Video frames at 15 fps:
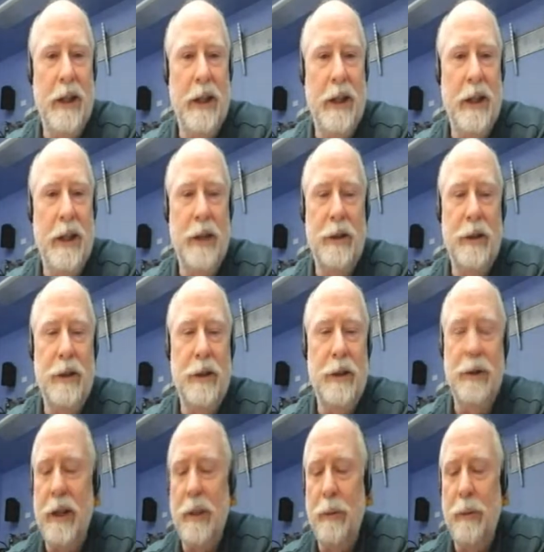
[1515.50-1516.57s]
how the flow
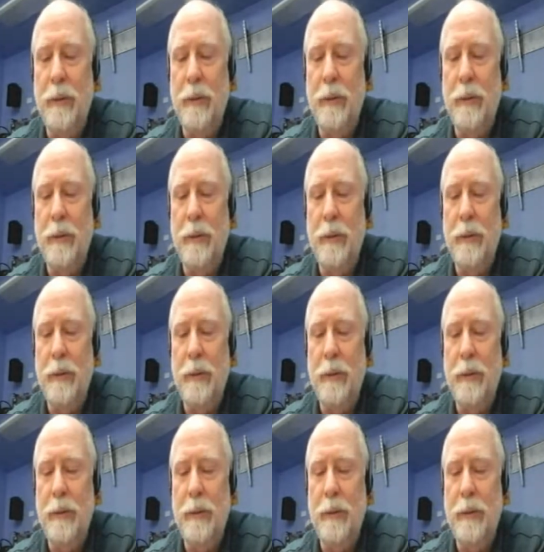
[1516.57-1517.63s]
rate was going.
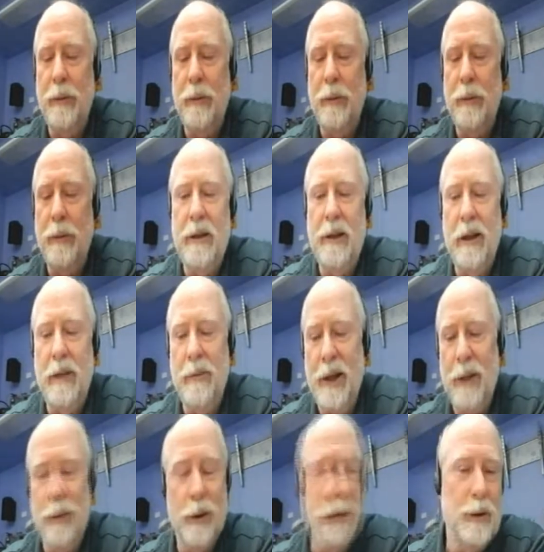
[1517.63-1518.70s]
Okay. And um, that would
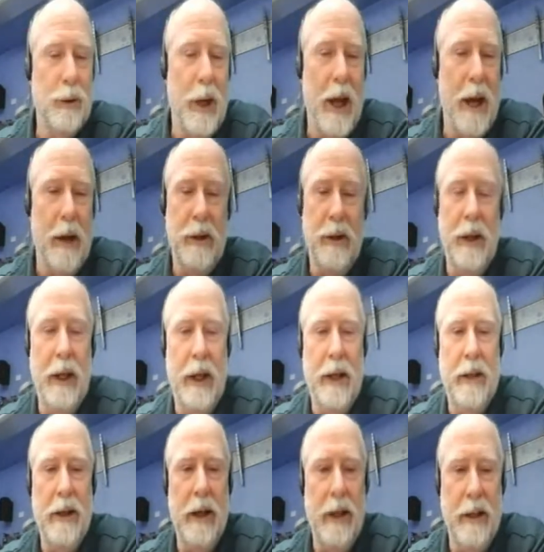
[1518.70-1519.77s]
also calculate
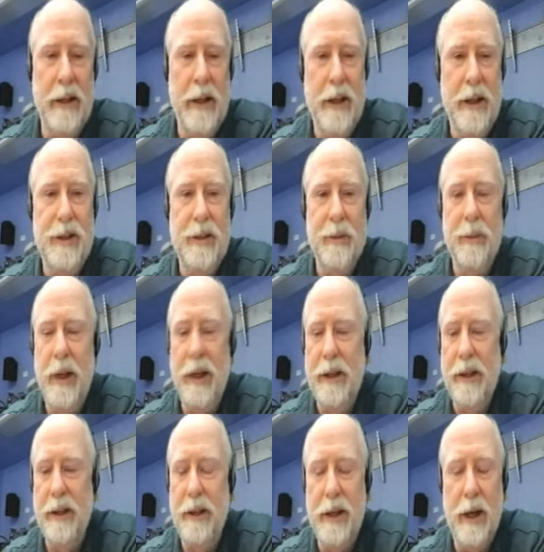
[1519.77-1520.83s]
like an estimated
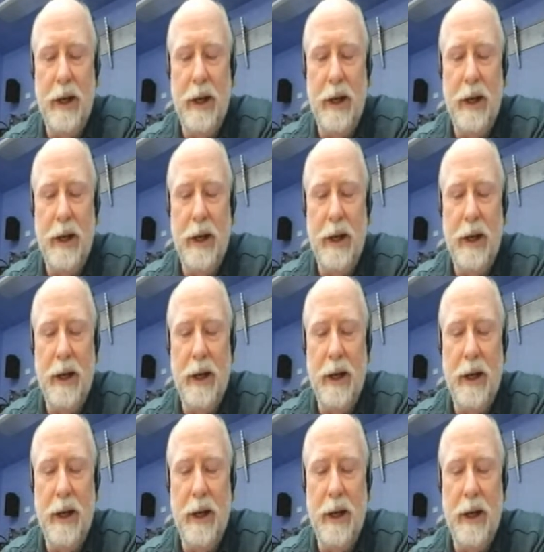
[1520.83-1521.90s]
um,
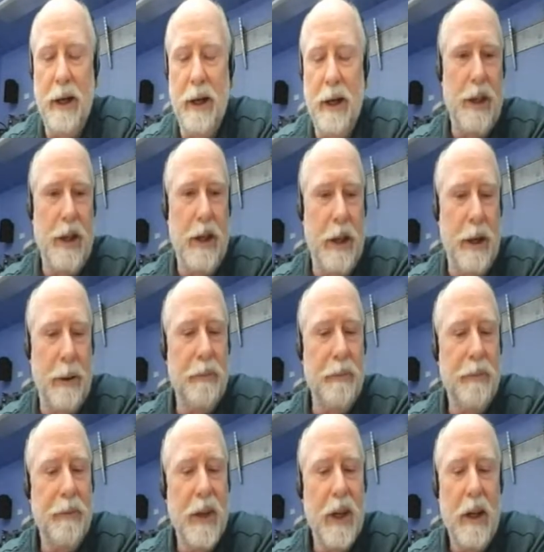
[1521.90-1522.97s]
finish time. Yeah.